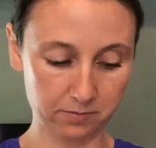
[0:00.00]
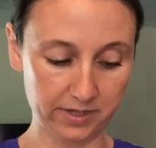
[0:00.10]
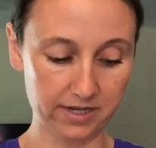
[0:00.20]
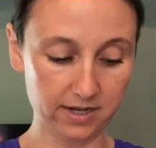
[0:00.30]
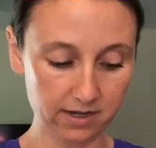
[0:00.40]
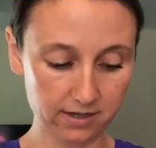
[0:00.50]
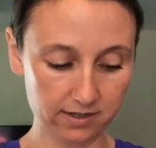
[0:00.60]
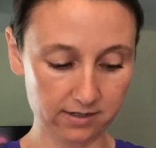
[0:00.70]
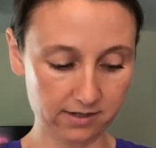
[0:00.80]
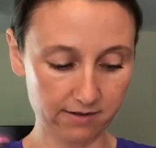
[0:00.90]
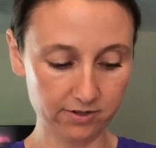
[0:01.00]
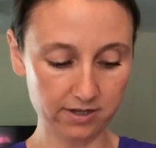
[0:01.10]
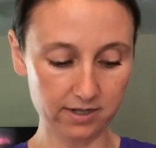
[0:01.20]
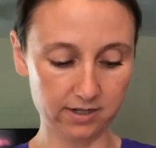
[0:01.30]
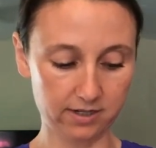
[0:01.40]
because
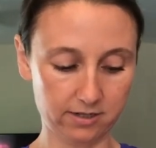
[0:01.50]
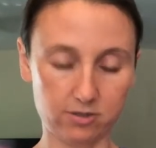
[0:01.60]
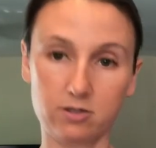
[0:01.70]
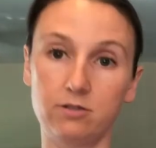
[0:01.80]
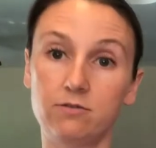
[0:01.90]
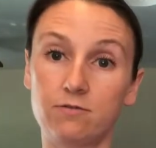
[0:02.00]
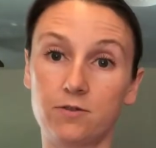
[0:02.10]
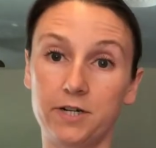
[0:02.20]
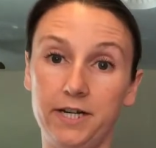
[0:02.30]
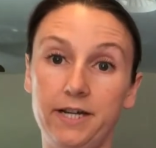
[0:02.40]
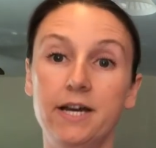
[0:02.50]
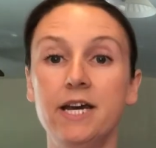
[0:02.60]
everything in here is gluten-free.